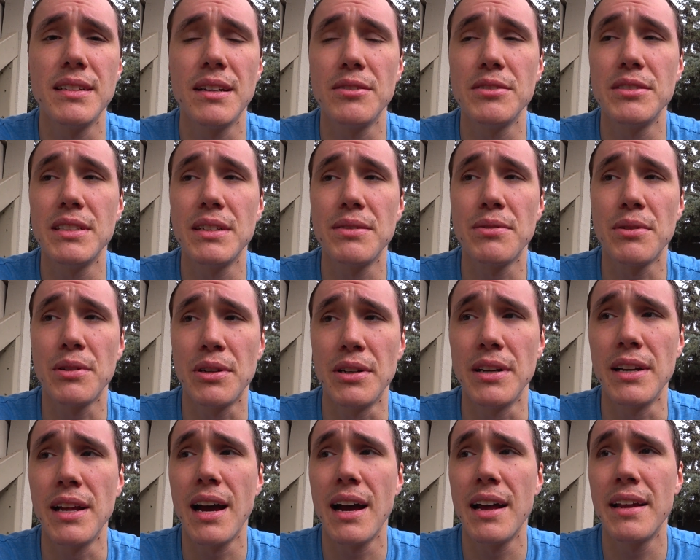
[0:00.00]
I was never
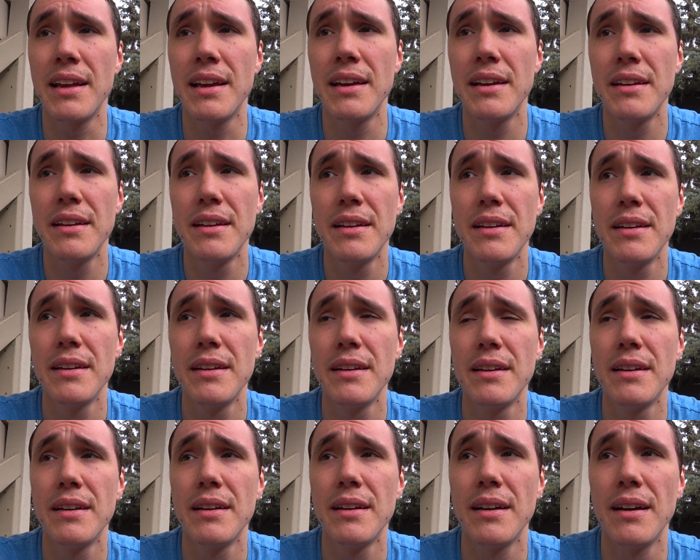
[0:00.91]
good at it.
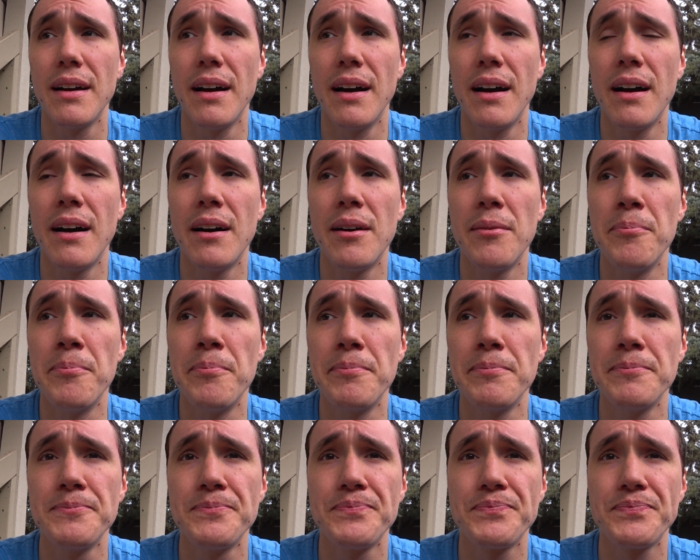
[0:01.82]

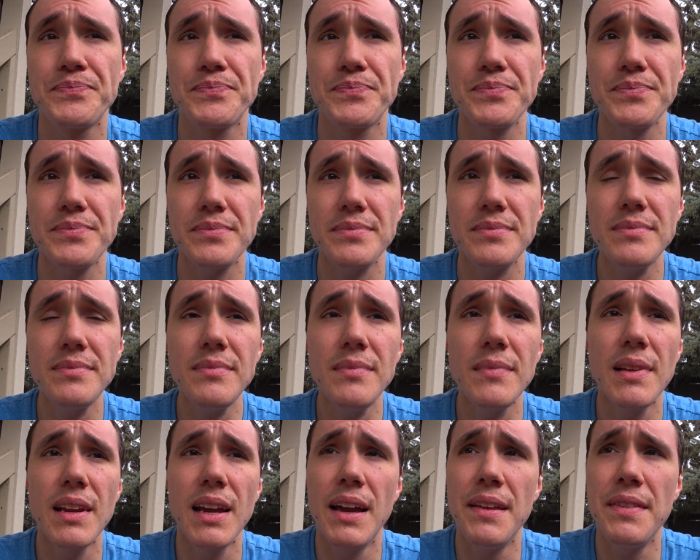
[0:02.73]

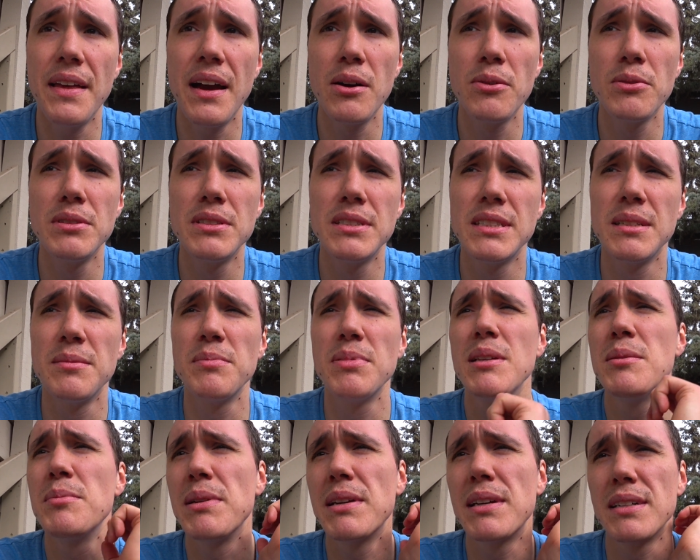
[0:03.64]
And that was
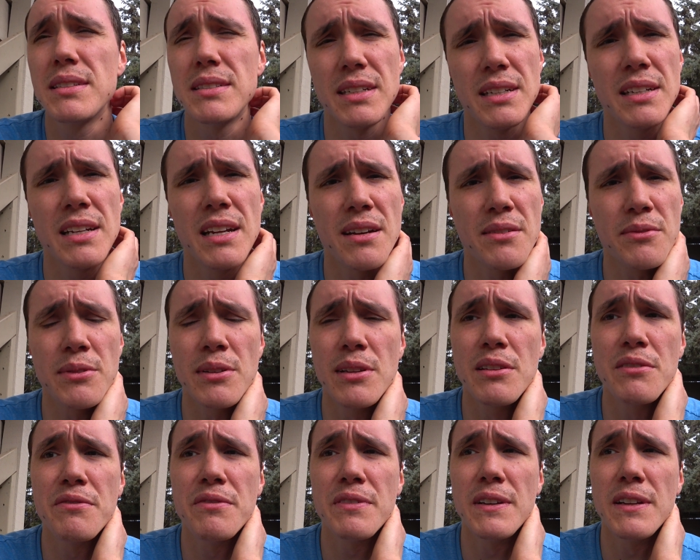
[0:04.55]
simply because I didn't
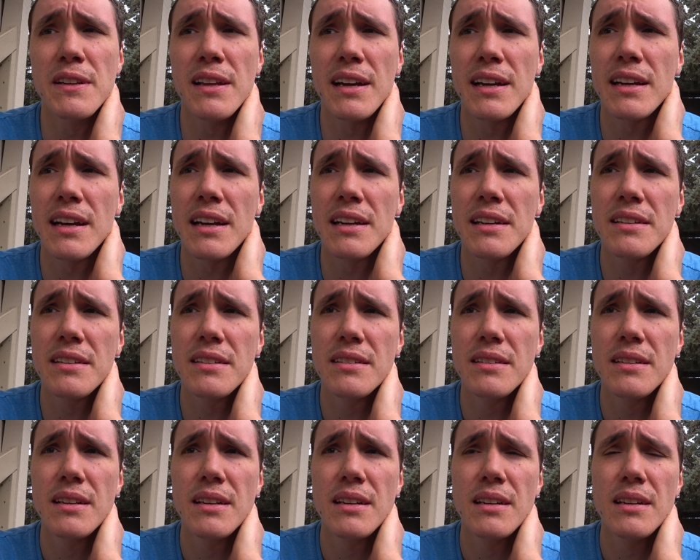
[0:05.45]
really feel like I
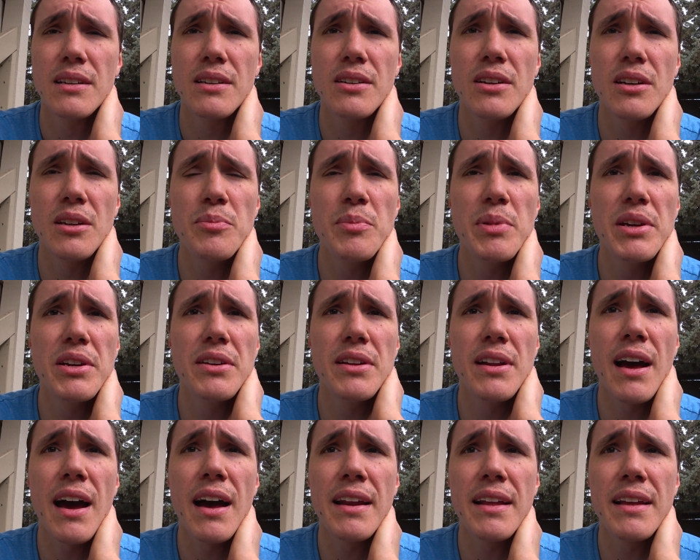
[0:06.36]
could be good
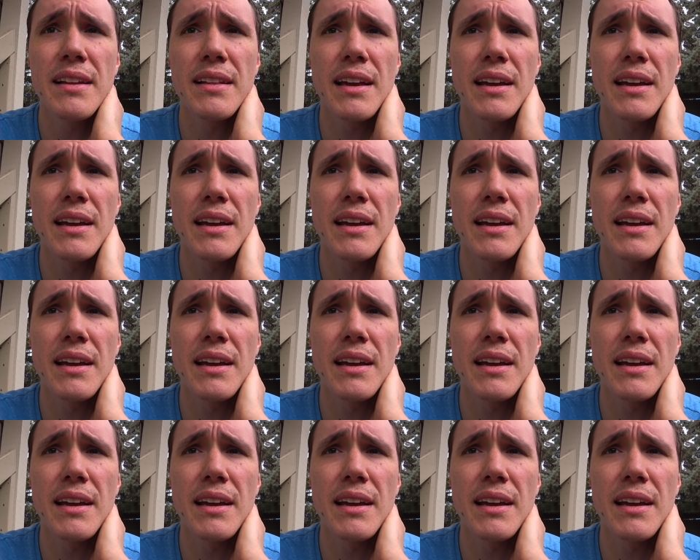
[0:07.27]
at it.